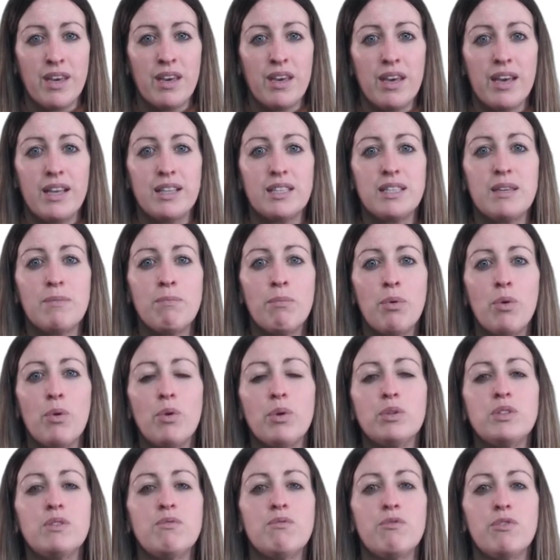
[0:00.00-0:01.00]
it's
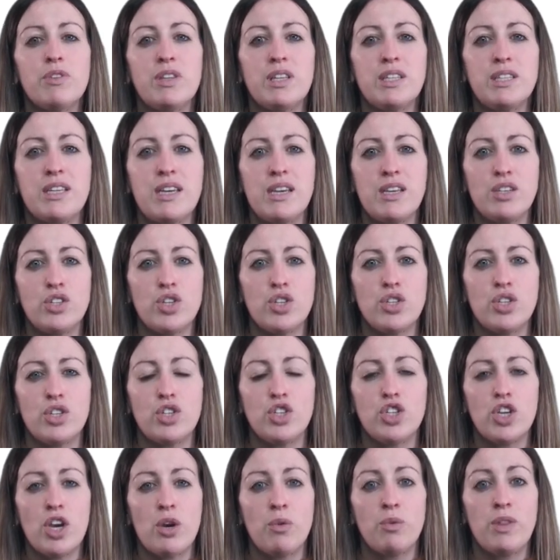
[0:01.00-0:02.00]
important for the teacher to
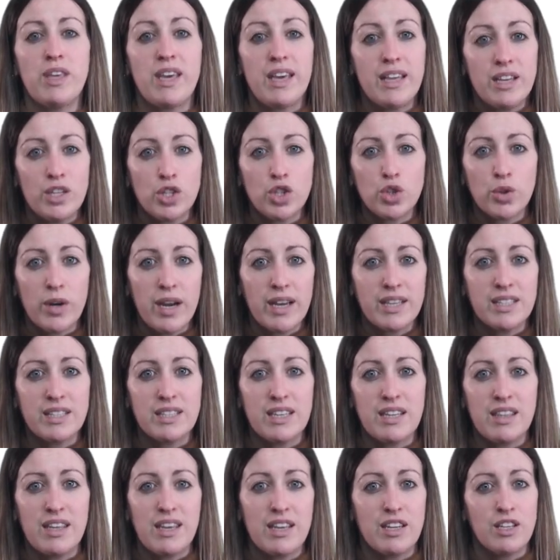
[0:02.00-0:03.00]
show the interest
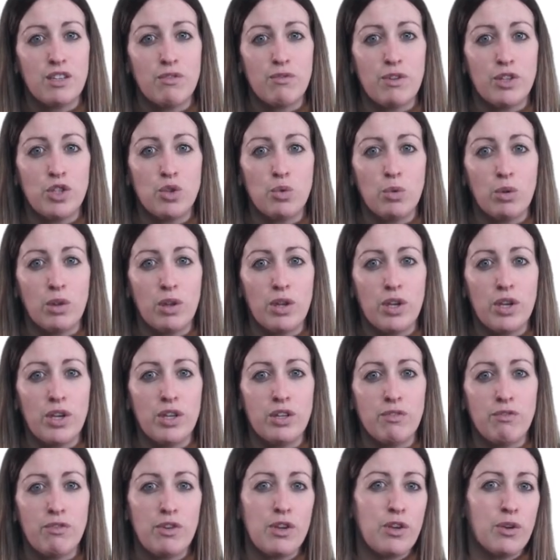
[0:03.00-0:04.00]
in the individual
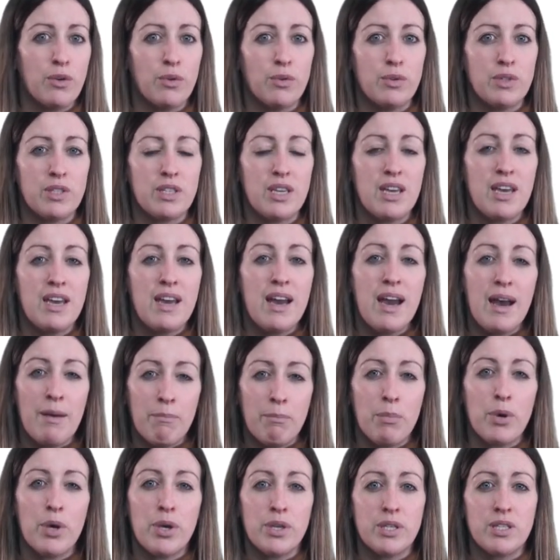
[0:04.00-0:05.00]
learner views and
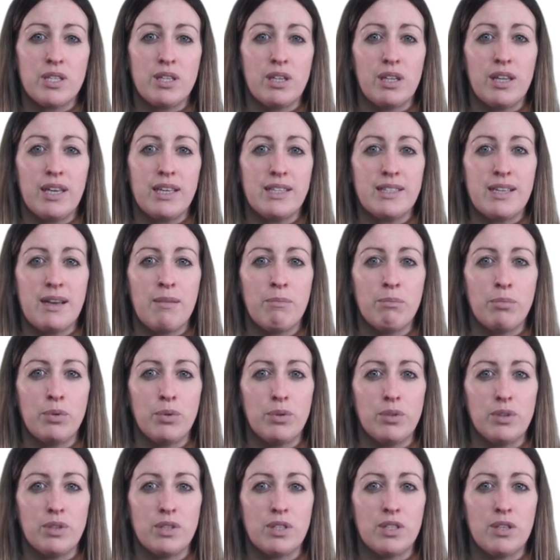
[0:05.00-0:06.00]
personal
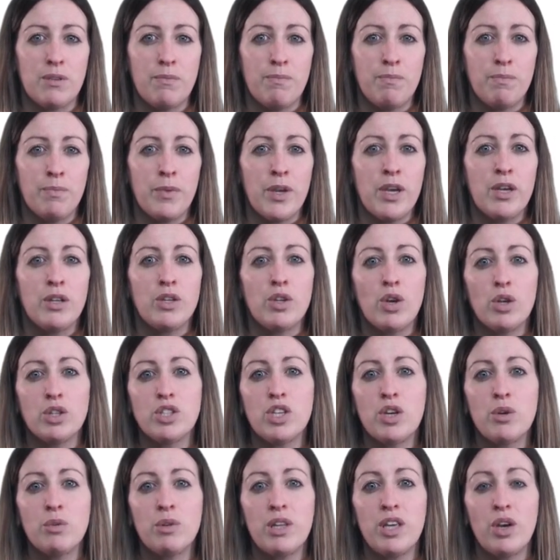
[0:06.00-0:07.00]
examples, not
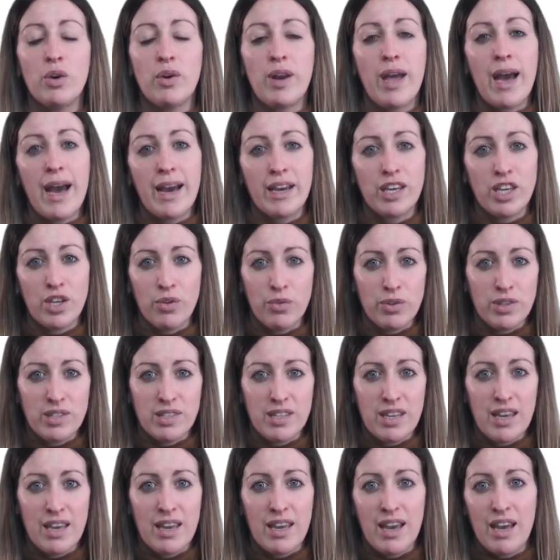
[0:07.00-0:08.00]
only on
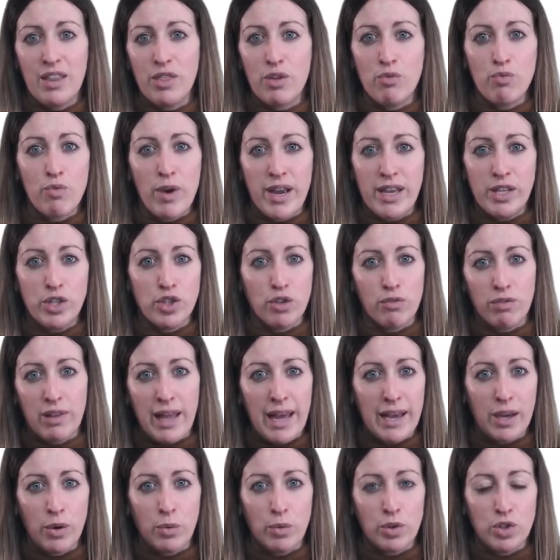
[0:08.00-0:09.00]
accuracy and the range of
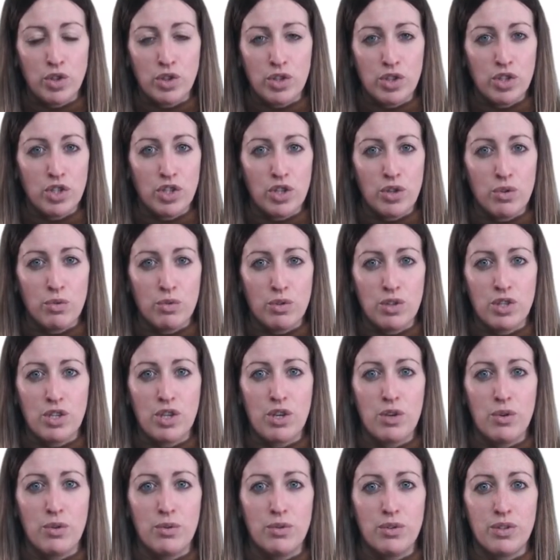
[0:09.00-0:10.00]
language the students
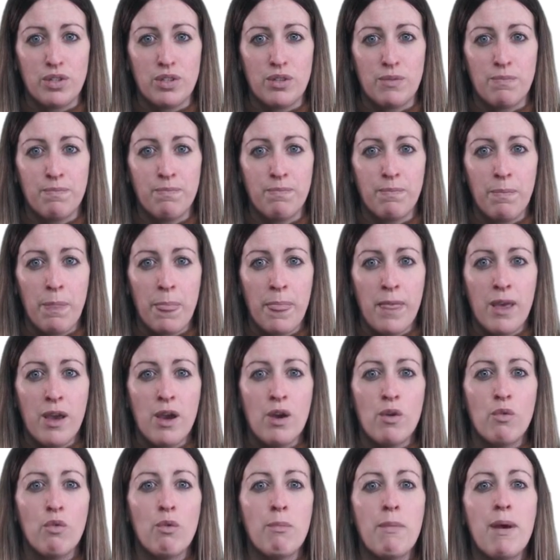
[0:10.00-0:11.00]
use.
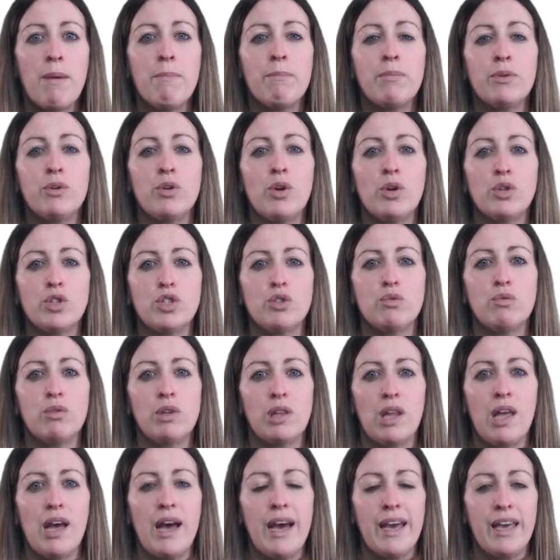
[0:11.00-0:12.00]
Remember not to
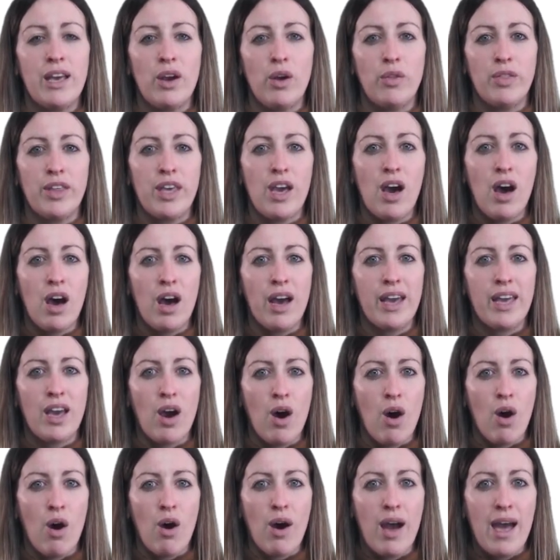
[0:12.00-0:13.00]
rely on the
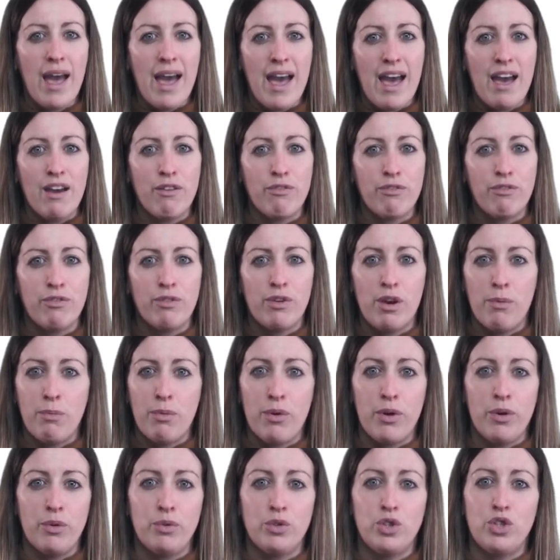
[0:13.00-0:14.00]
IRF
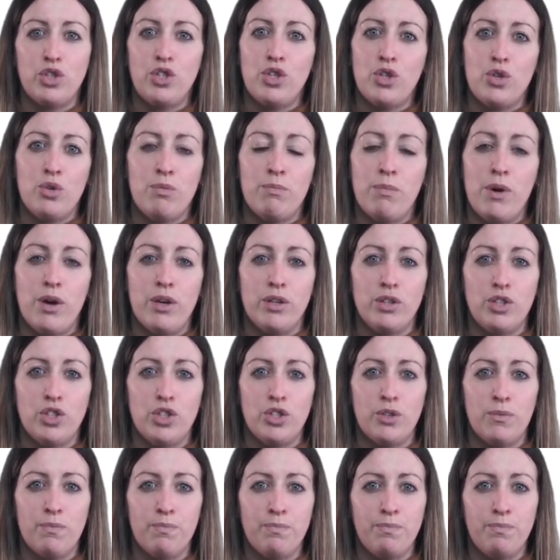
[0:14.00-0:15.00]
approach too much.